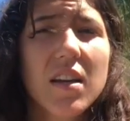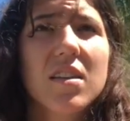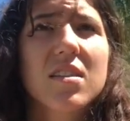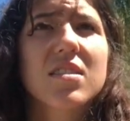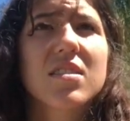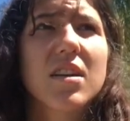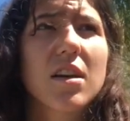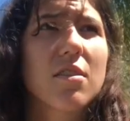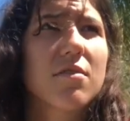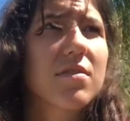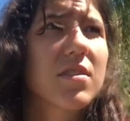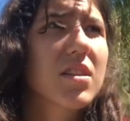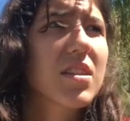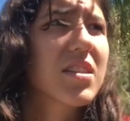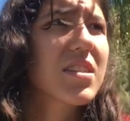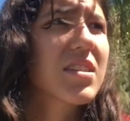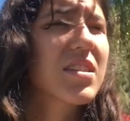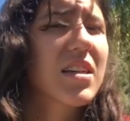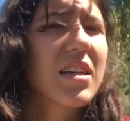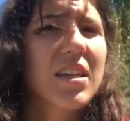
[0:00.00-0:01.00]

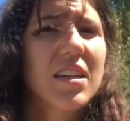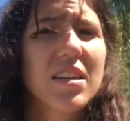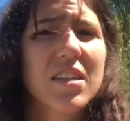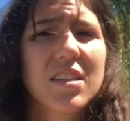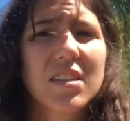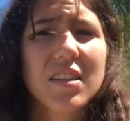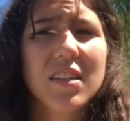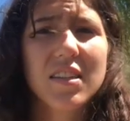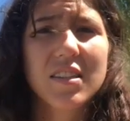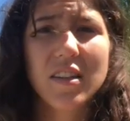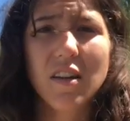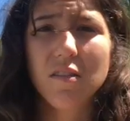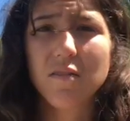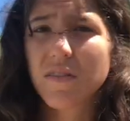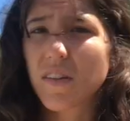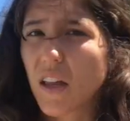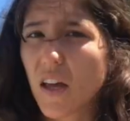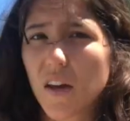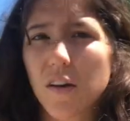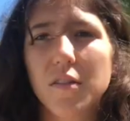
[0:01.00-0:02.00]
selflessness,
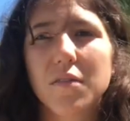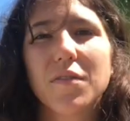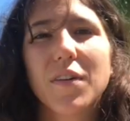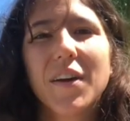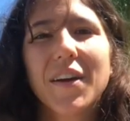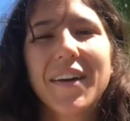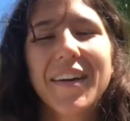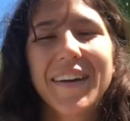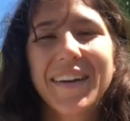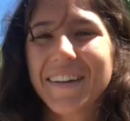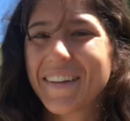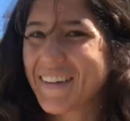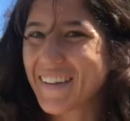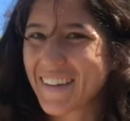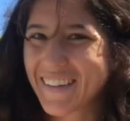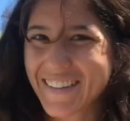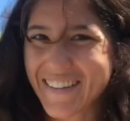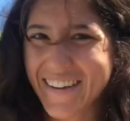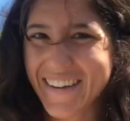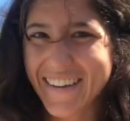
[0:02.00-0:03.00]
self-love,
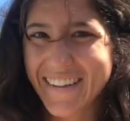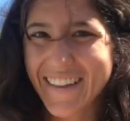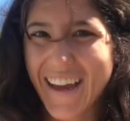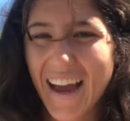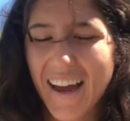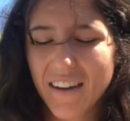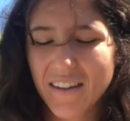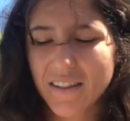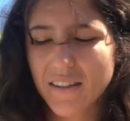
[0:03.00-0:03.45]
things like that.